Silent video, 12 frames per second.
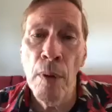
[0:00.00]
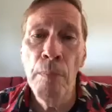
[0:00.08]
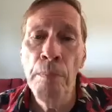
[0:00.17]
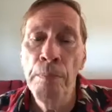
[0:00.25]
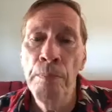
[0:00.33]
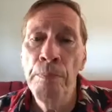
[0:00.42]

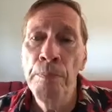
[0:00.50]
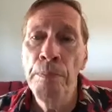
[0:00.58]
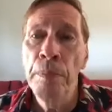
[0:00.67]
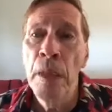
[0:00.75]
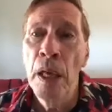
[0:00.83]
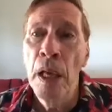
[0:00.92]
them,
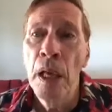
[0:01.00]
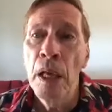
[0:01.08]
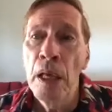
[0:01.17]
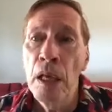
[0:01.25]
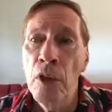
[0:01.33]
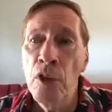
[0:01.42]

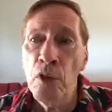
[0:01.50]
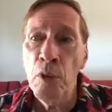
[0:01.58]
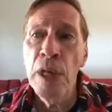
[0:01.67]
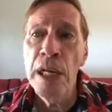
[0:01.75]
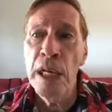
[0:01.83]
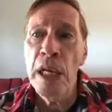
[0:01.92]
in
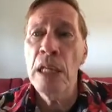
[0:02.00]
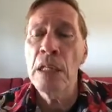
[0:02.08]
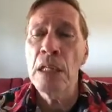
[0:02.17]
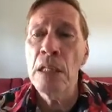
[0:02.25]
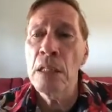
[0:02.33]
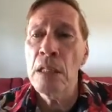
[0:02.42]
three
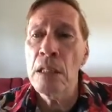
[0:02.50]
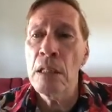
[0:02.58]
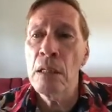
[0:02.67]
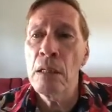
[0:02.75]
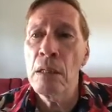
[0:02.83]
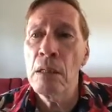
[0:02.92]
cases,